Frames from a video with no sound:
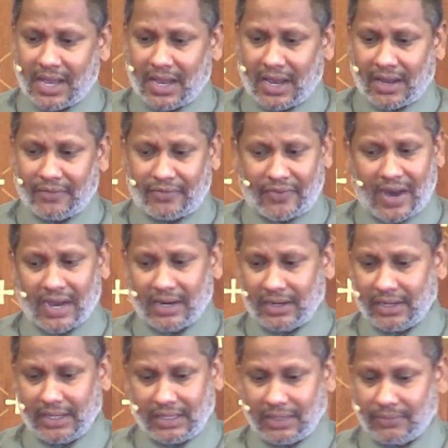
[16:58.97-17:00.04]
and
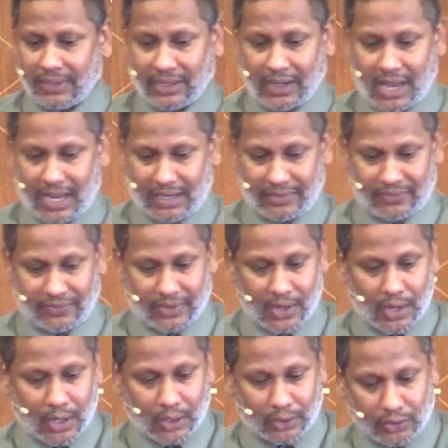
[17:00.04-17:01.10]
finally giving life
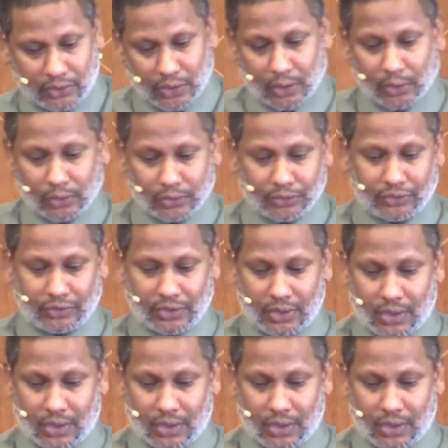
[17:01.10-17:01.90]
to those